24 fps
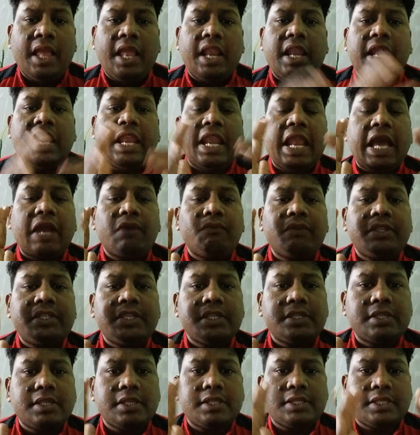Language
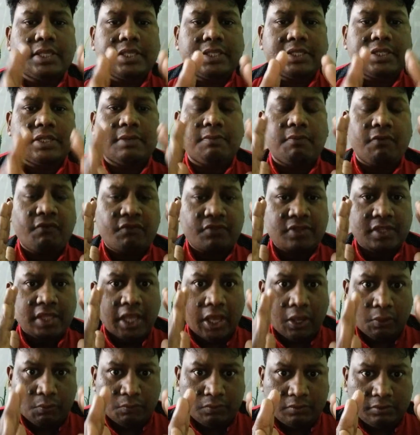is a system of
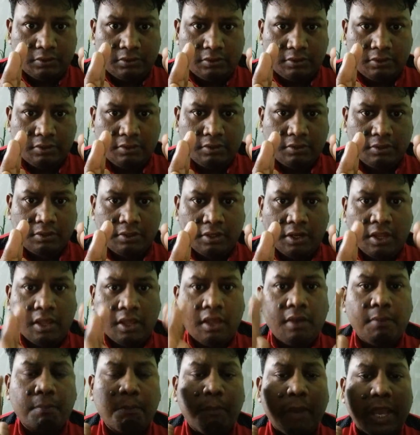sound
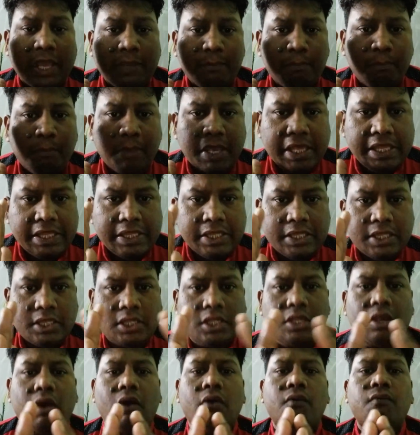by
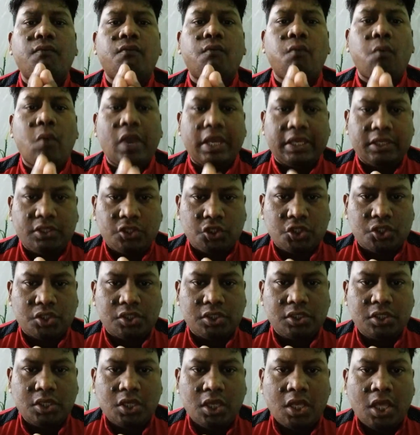means of
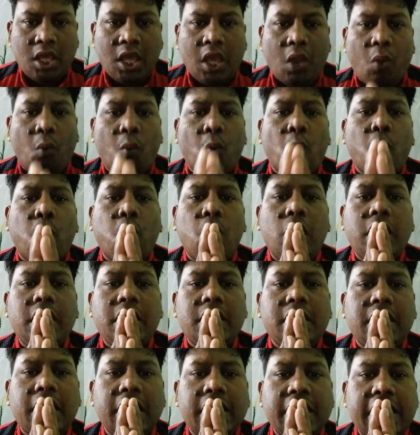which we
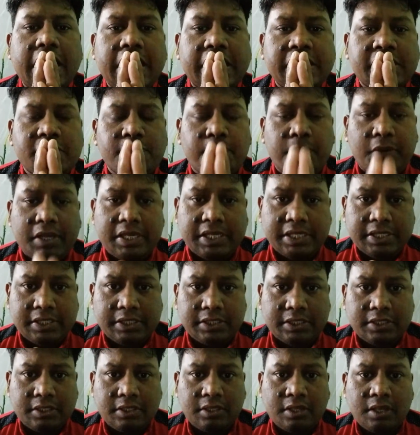can
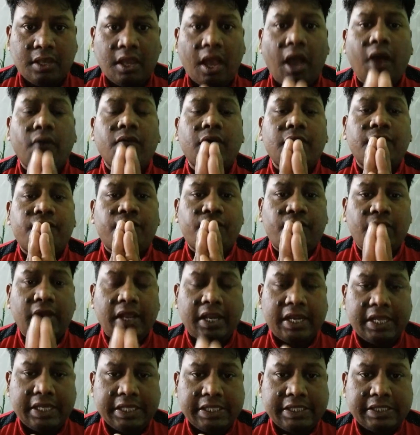express our
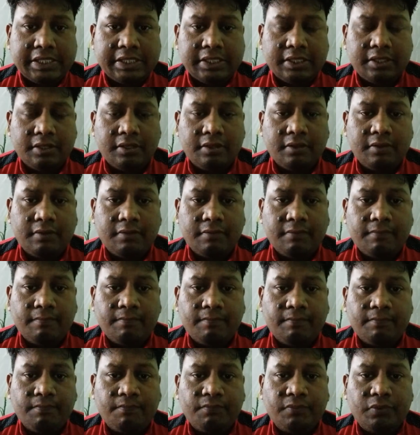feelings,
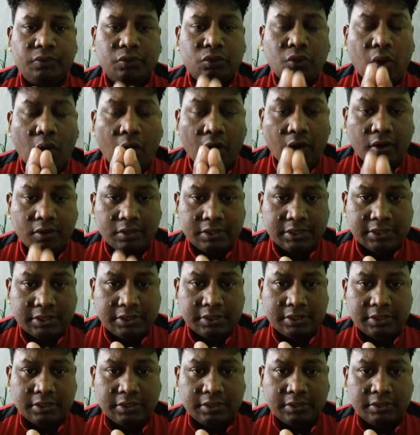
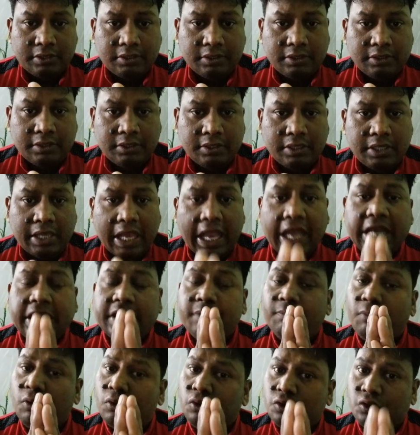thoughts, and
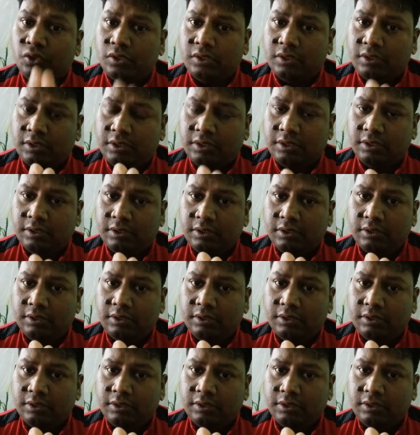emotions.